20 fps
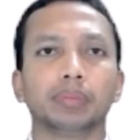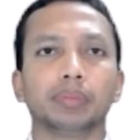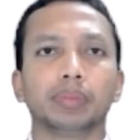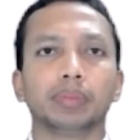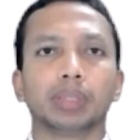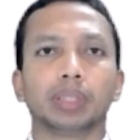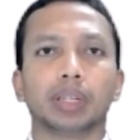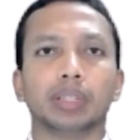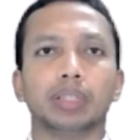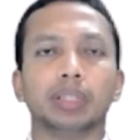
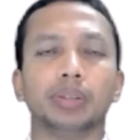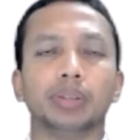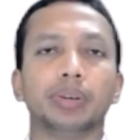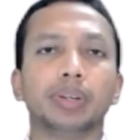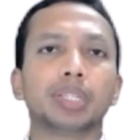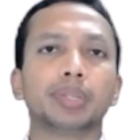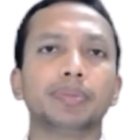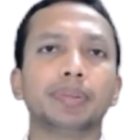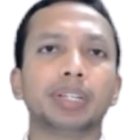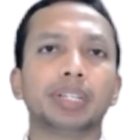
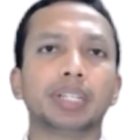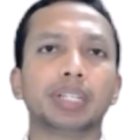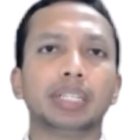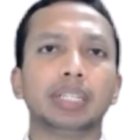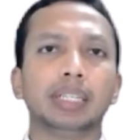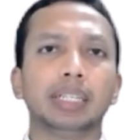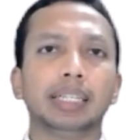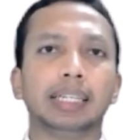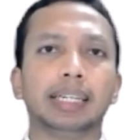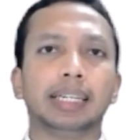
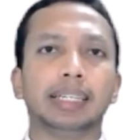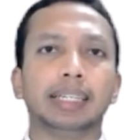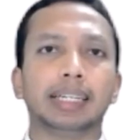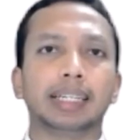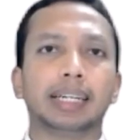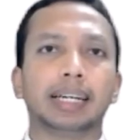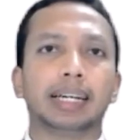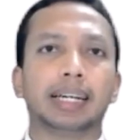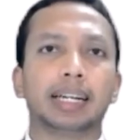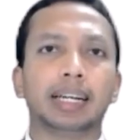Geospatial and data
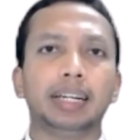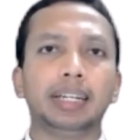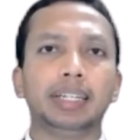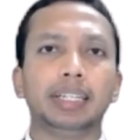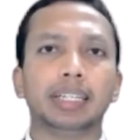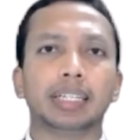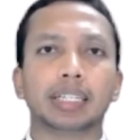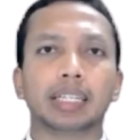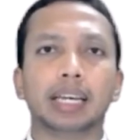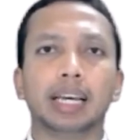
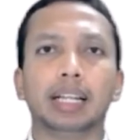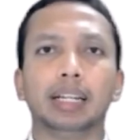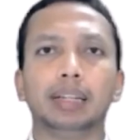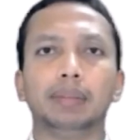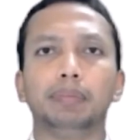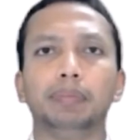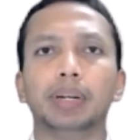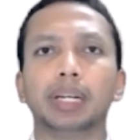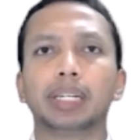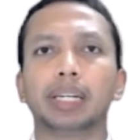analytics
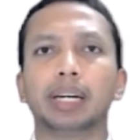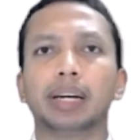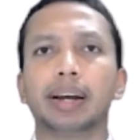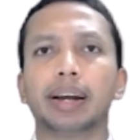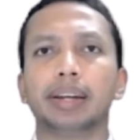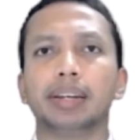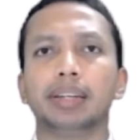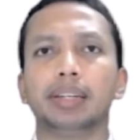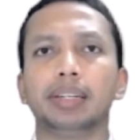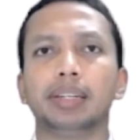help better
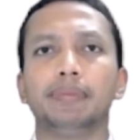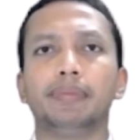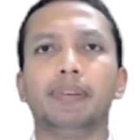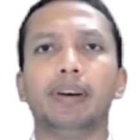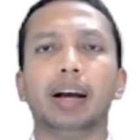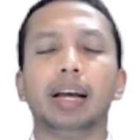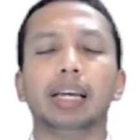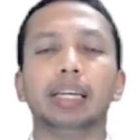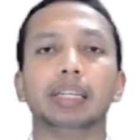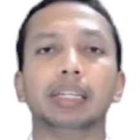
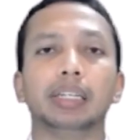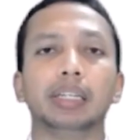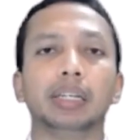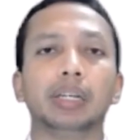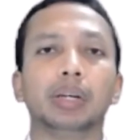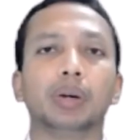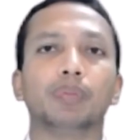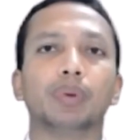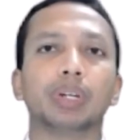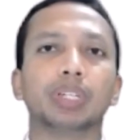identify
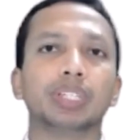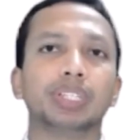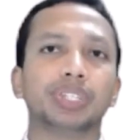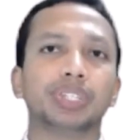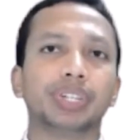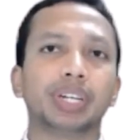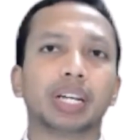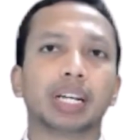potential